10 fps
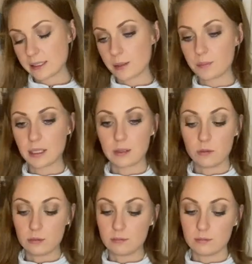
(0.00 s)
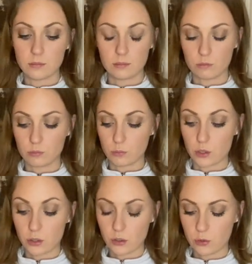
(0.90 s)
something with
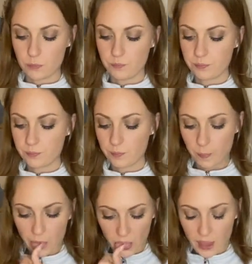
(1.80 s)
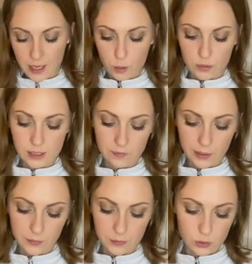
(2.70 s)
a home. What's the
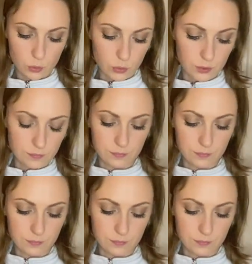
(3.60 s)
Five of Swords?